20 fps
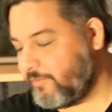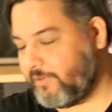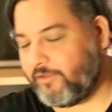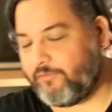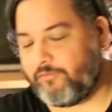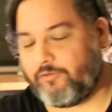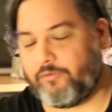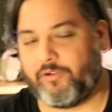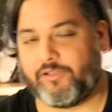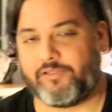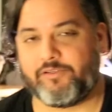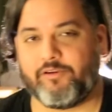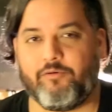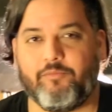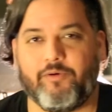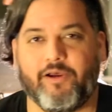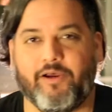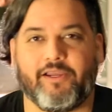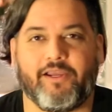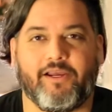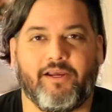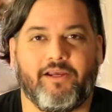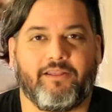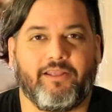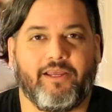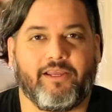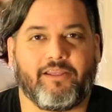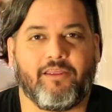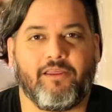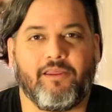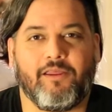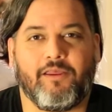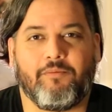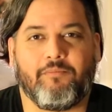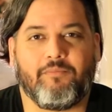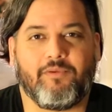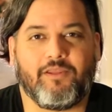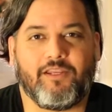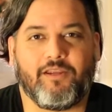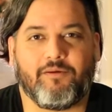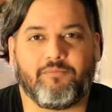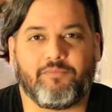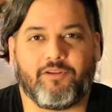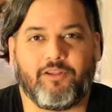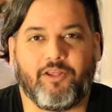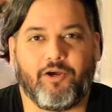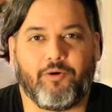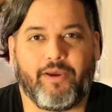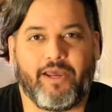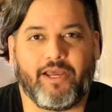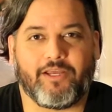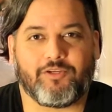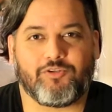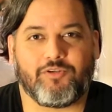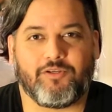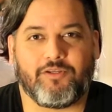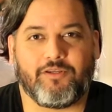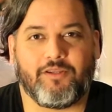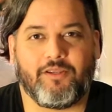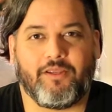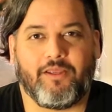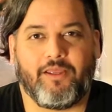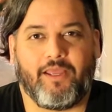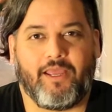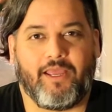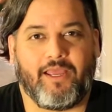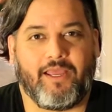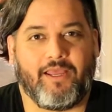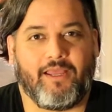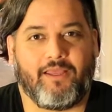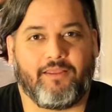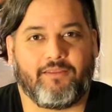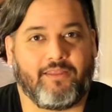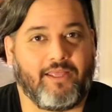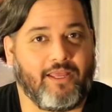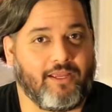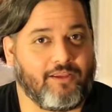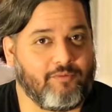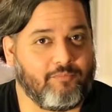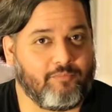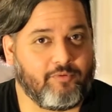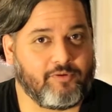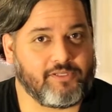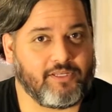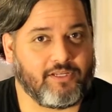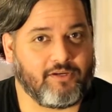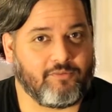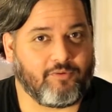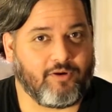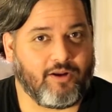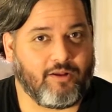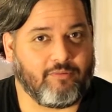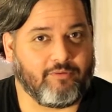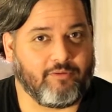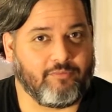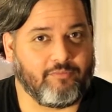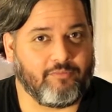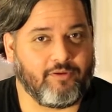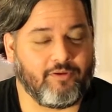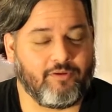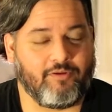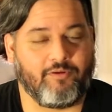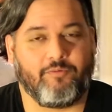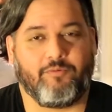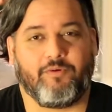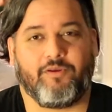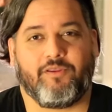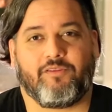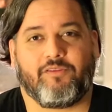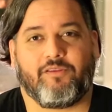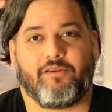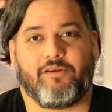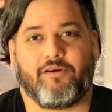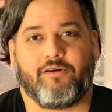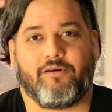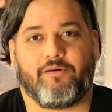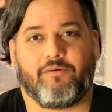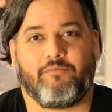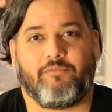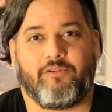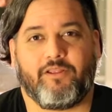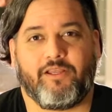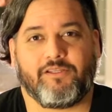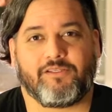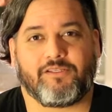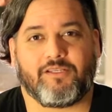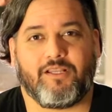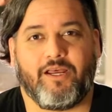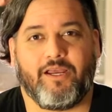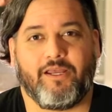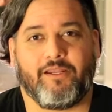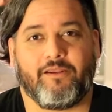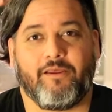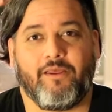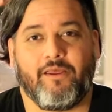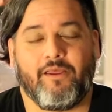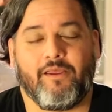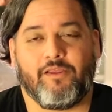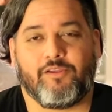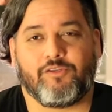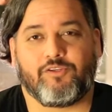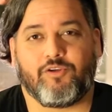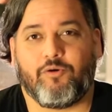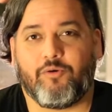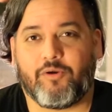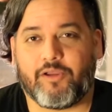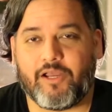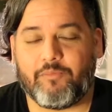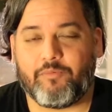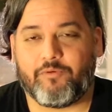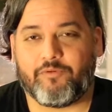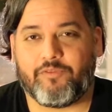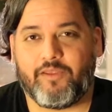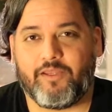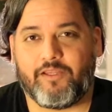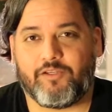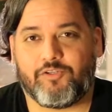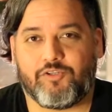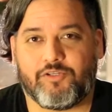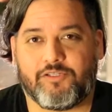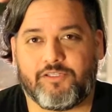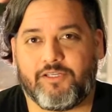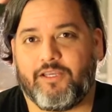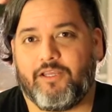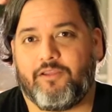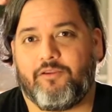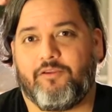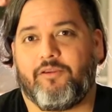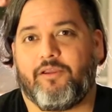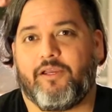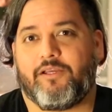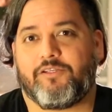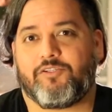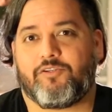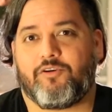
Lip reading: speaking for myself, but I kind of like medium to low action, and that could present a problem with playing slide. So a couple things just to get you guys